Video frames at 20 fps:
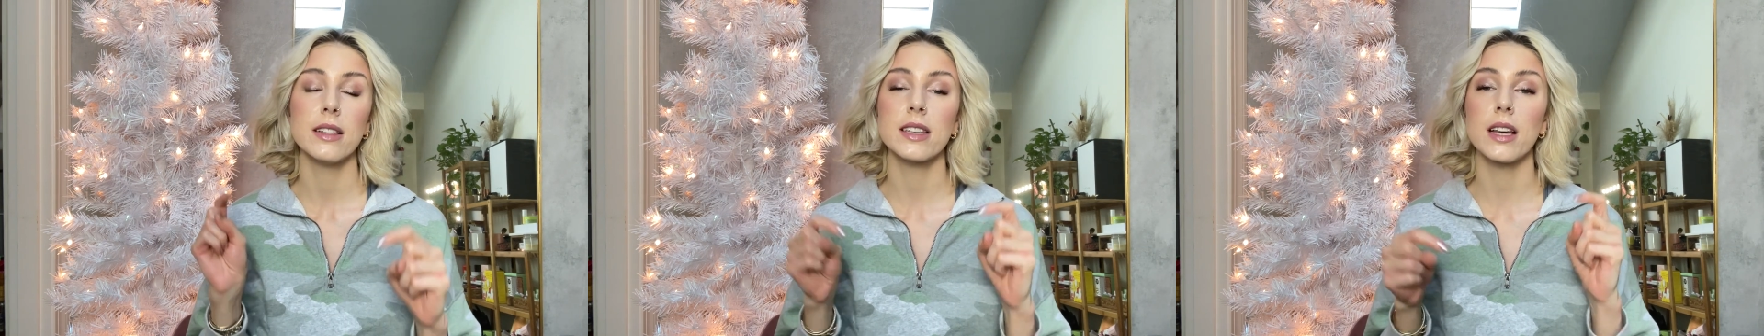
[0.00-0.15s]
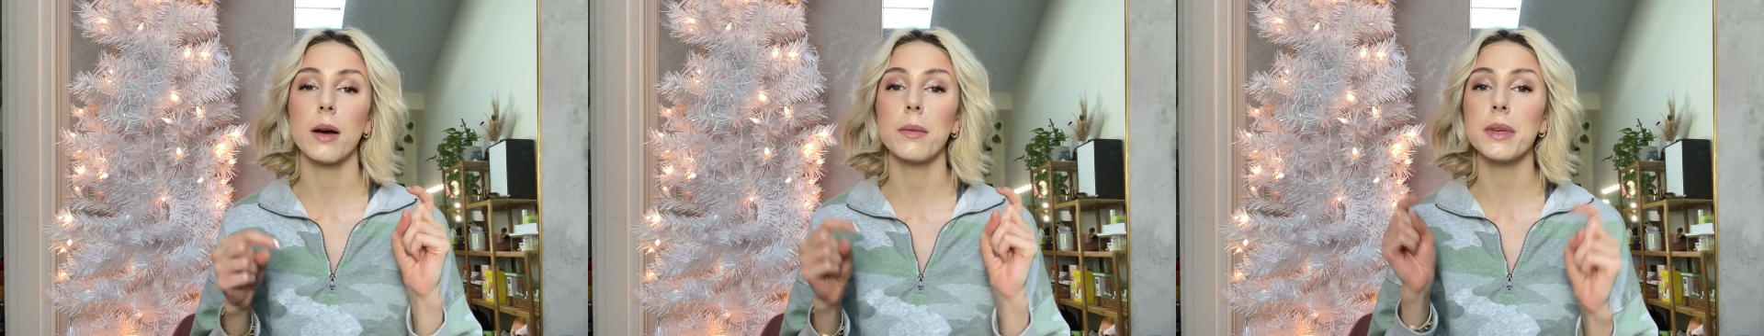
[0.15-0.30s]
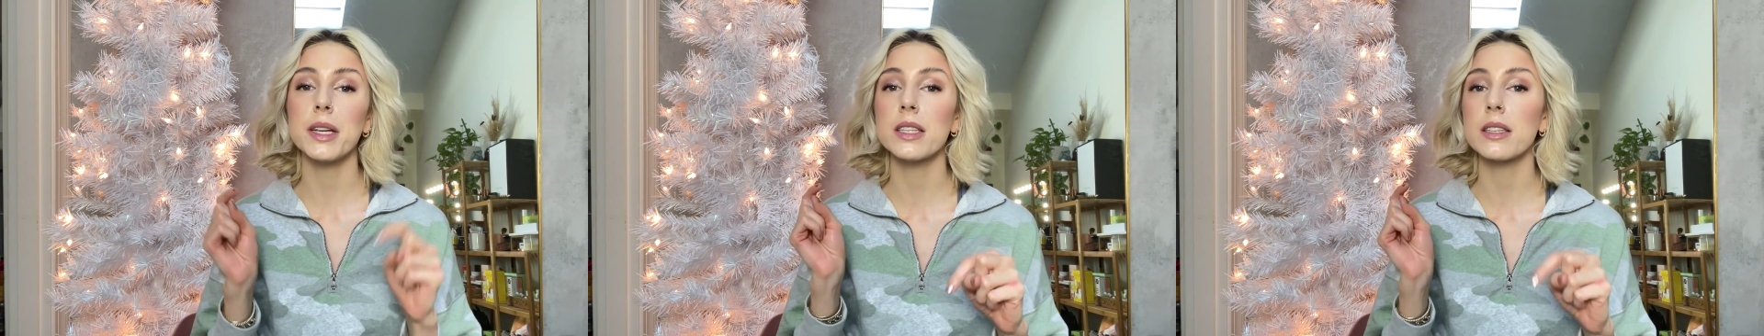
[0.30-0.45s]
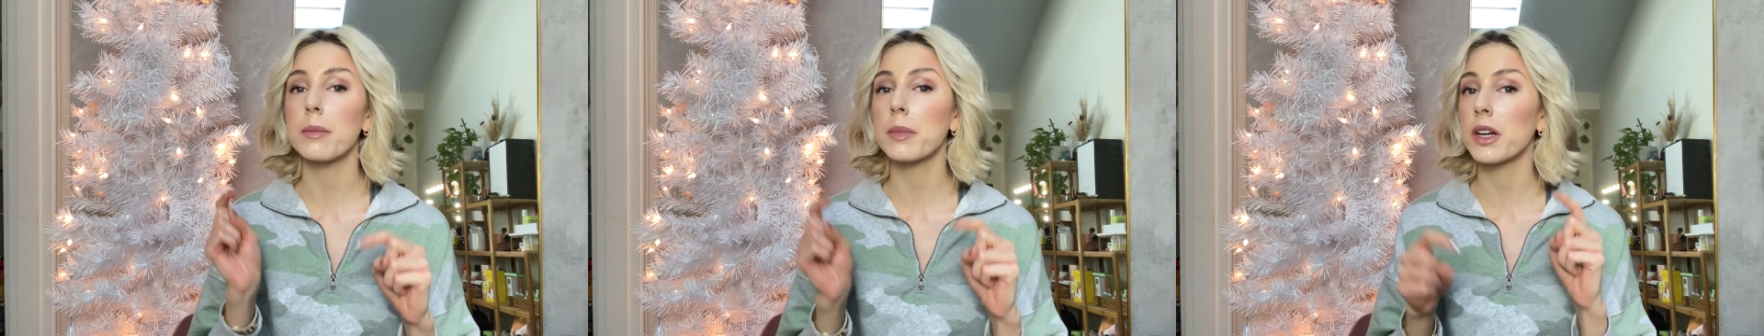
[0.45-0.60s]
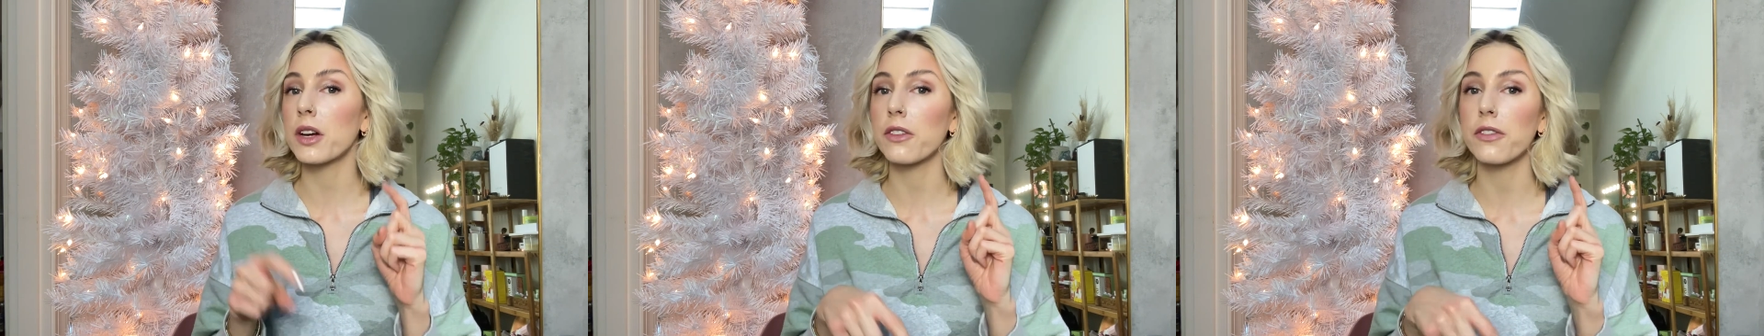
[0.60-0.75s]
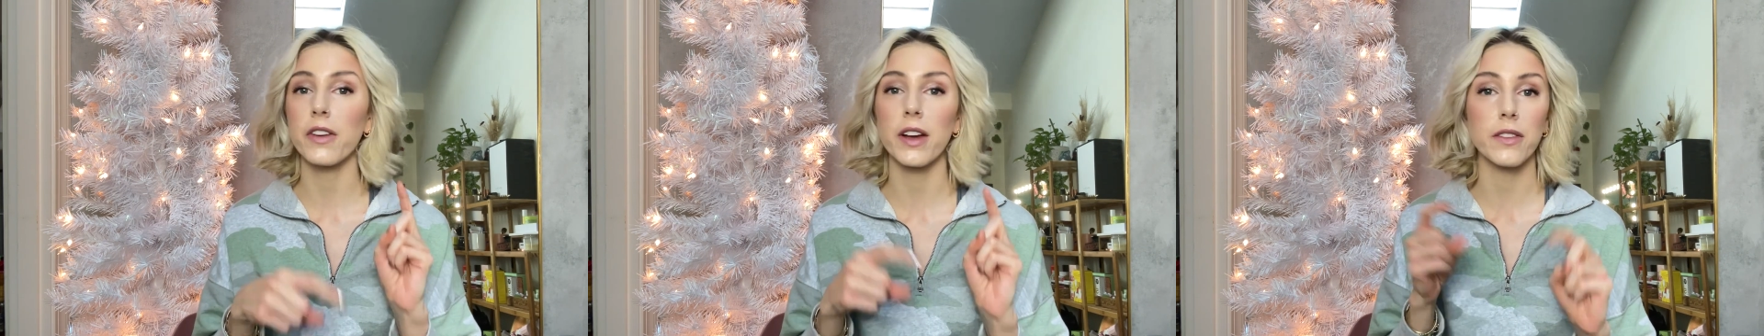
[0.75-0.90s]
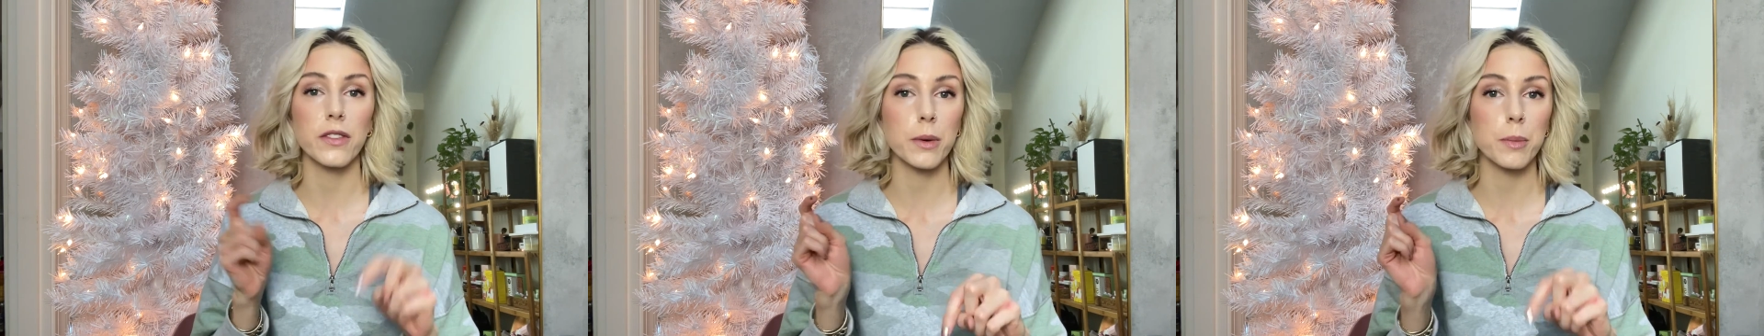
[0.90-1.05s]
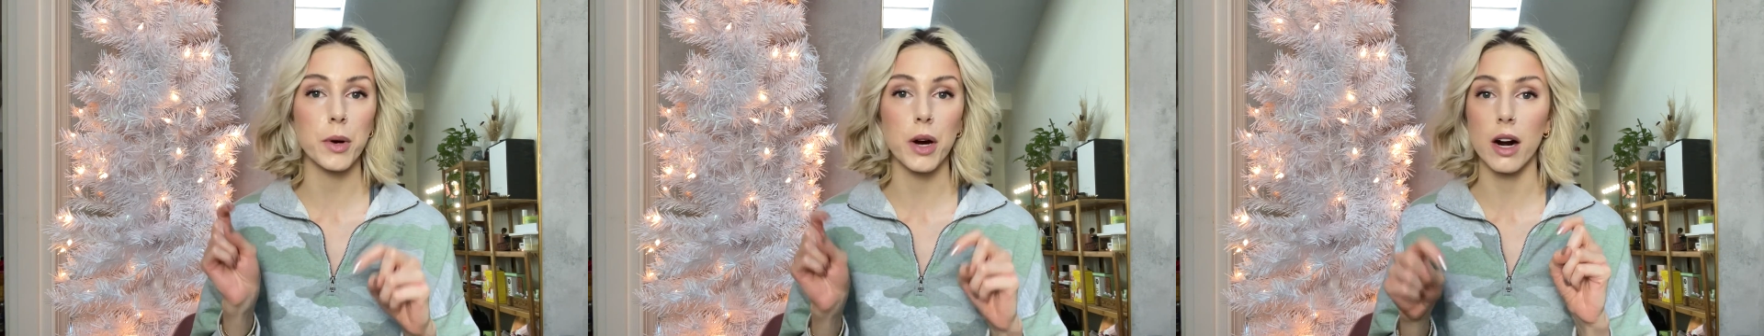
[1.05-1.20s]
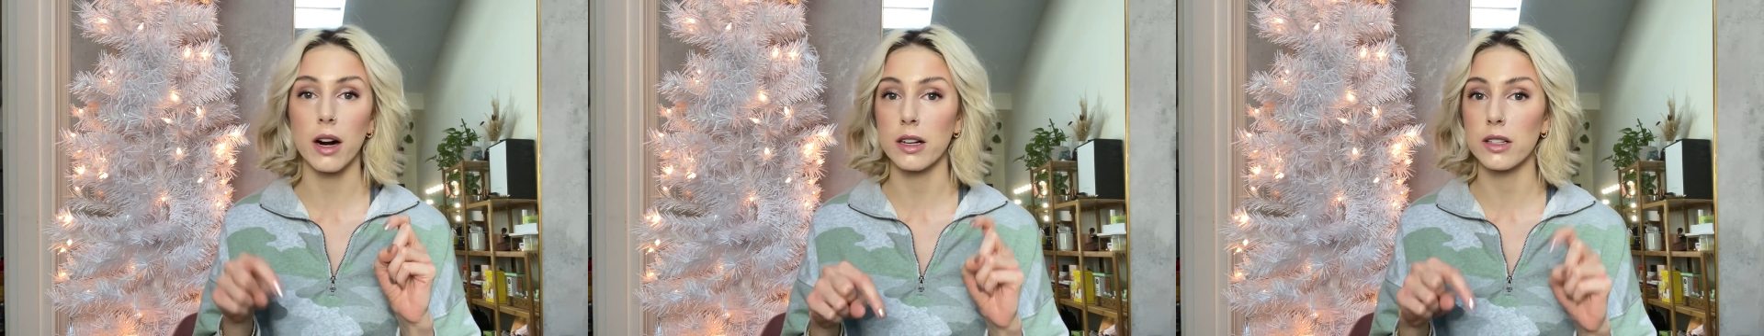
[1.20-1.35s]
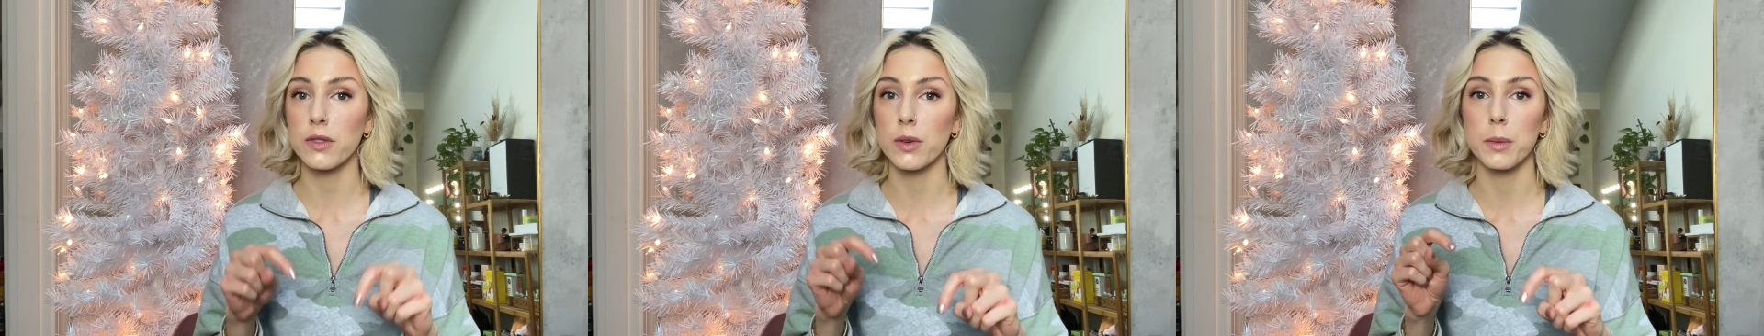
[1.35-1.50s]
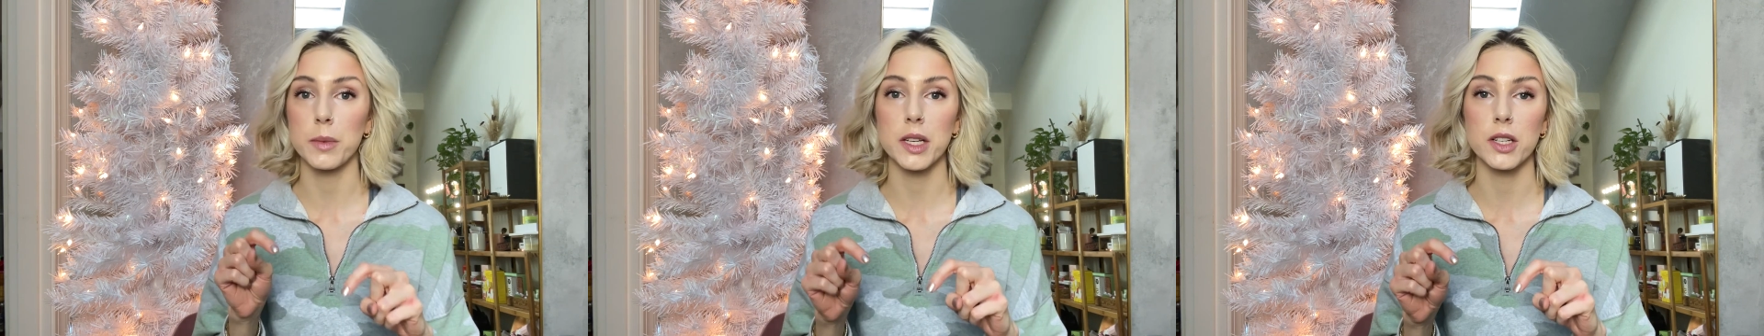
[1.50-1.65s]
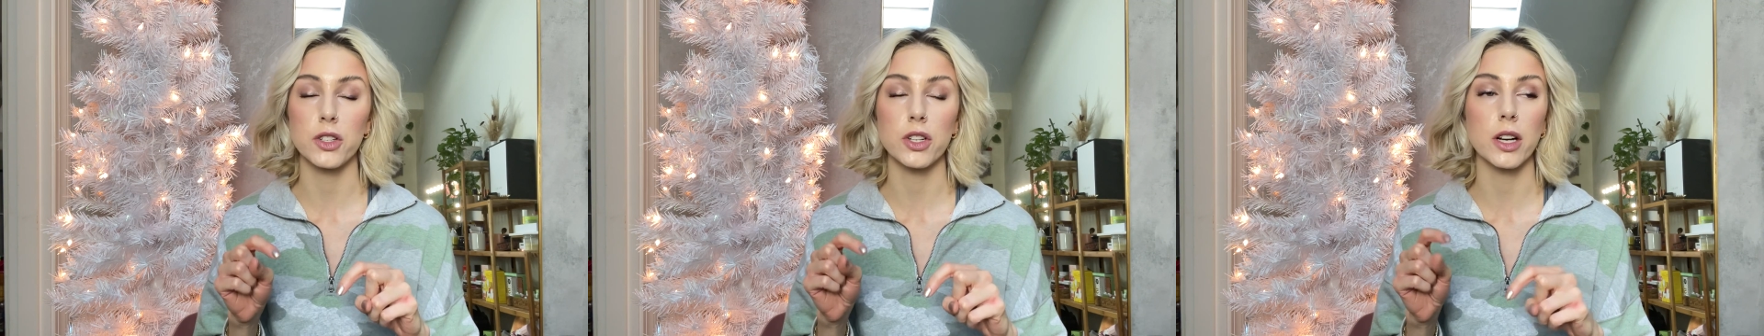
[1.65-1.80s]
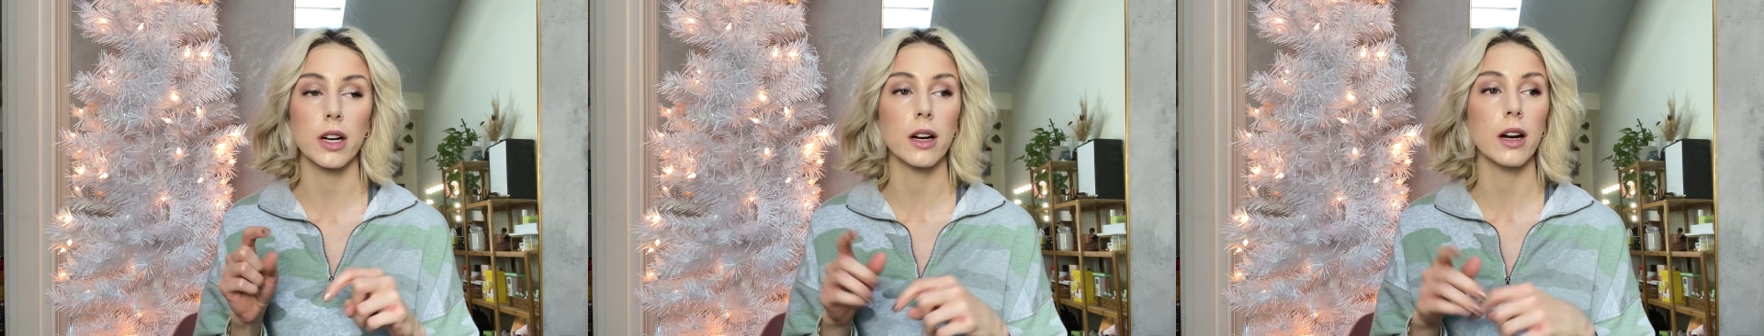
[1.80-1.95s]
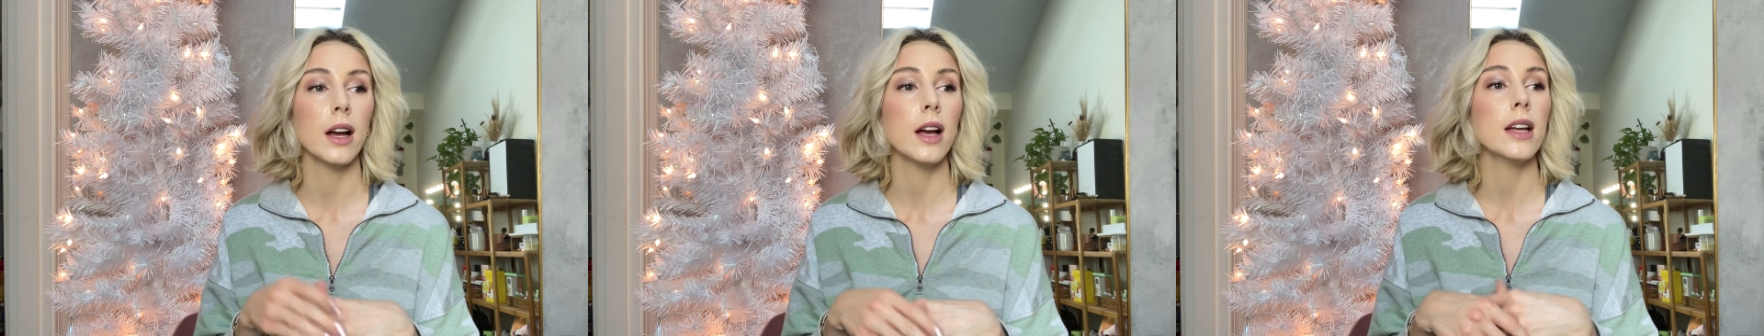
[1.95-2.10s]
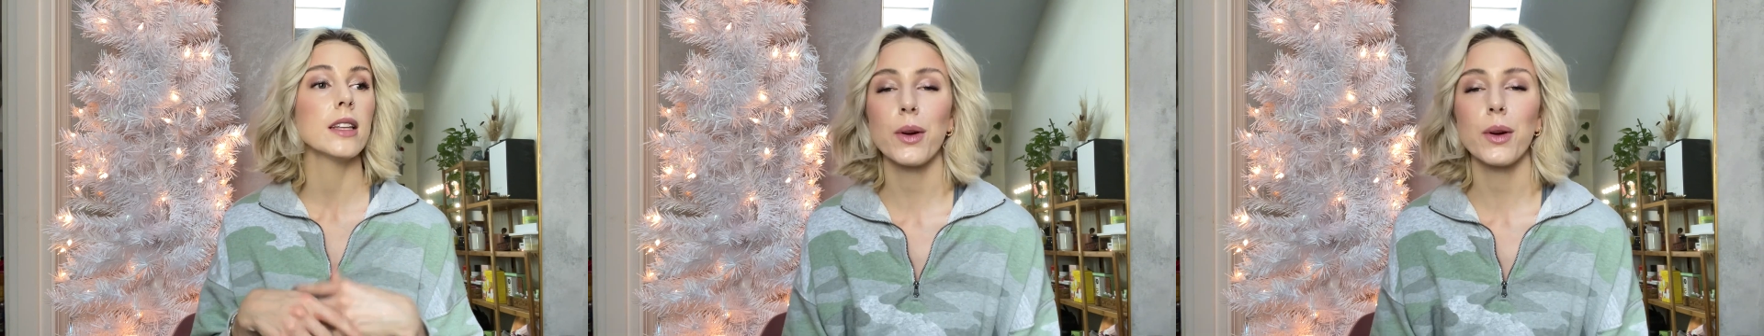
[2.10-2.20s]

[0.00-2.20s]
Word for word: Tell me some of your favorite products from this year.